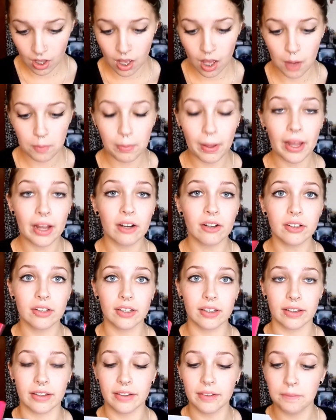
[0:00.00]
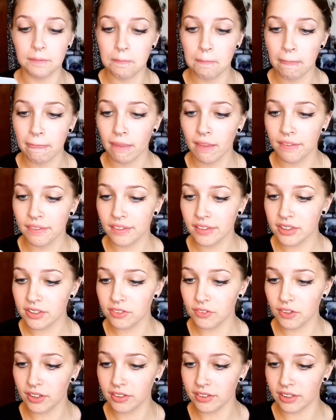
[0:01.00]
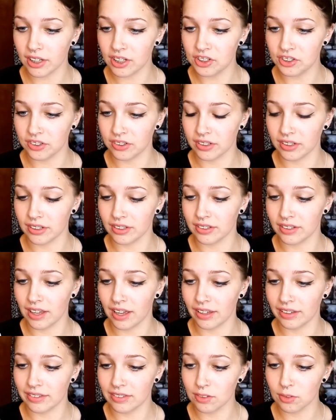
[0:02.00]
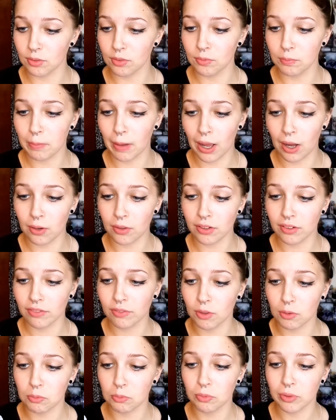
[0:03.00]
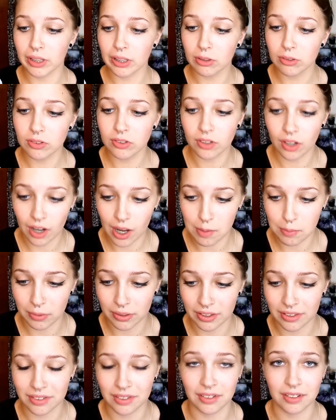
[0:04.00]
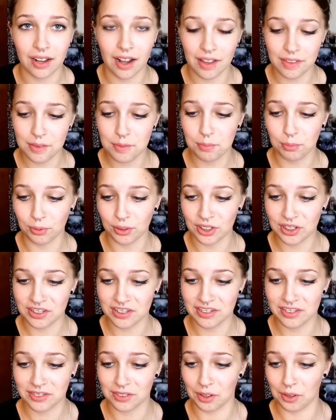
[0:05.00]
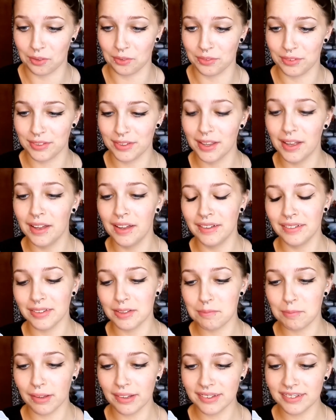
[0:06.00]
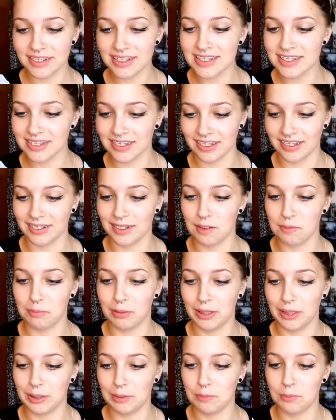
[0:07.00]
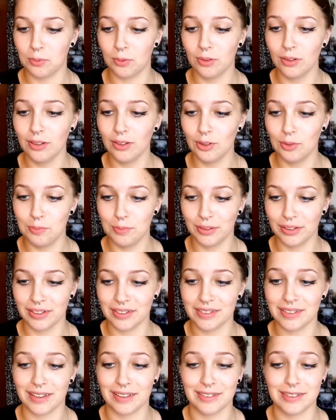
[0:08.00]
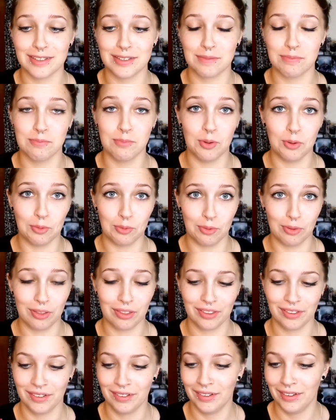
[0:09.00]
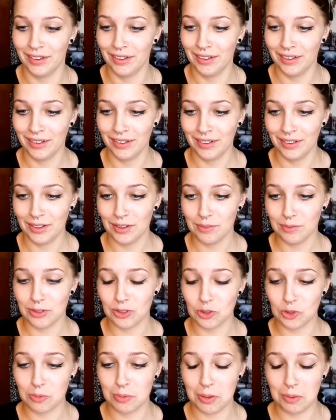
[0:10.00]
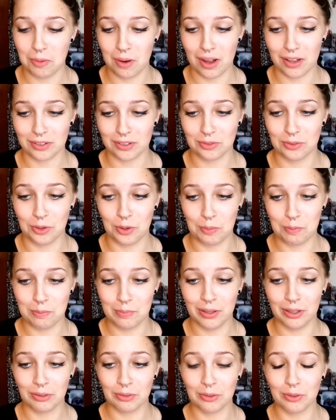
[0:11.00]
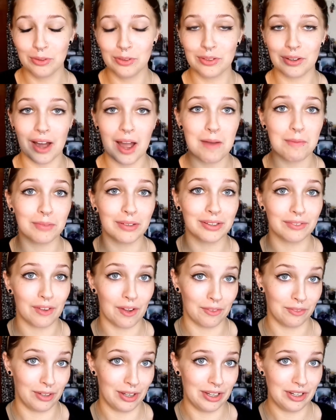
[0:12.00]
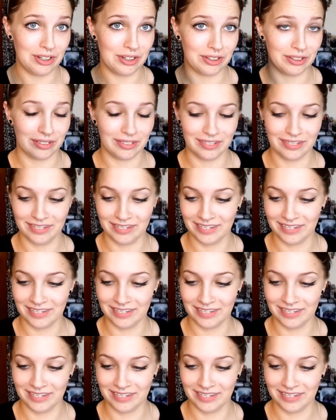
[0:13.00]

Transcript: Apparently this foundation contains powder from real diamonds and other precious stones that make the skin appear more luminous and smooth, which would be why it's called Mineral Diamond Foundation.